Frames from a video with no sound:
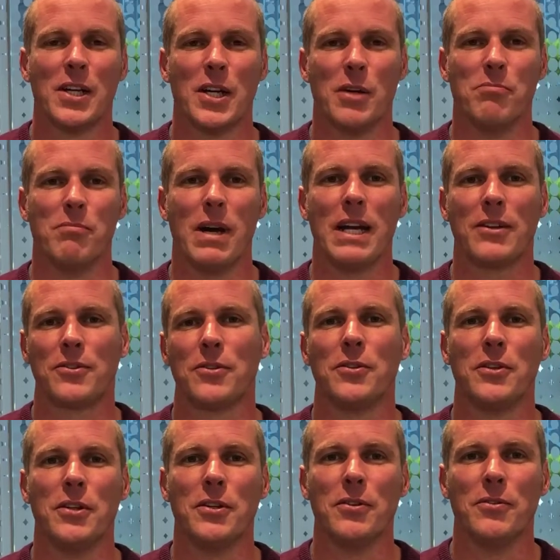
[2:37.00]
and make sure
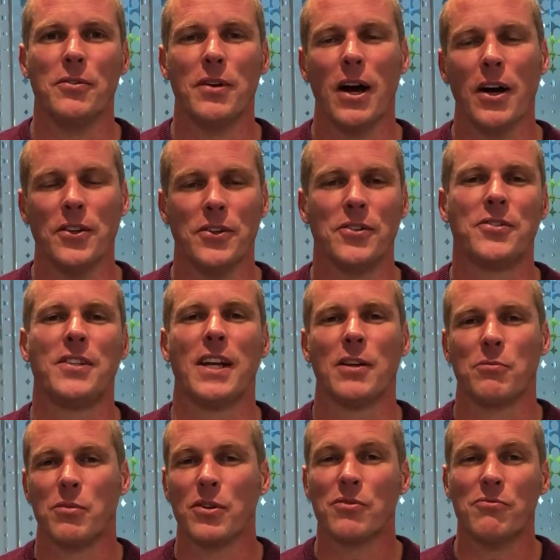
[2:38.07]
you
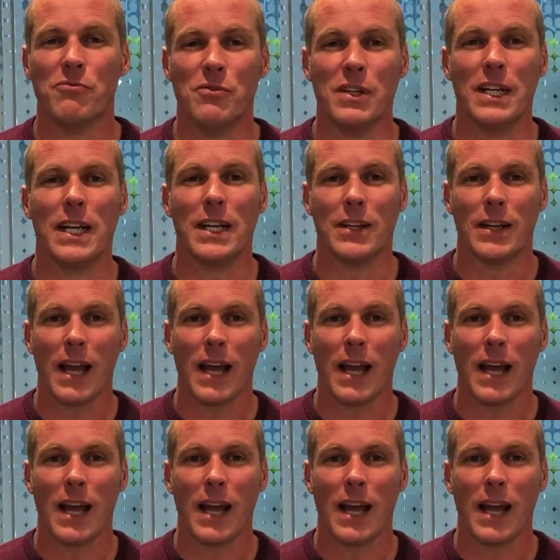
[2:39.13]
understand what's really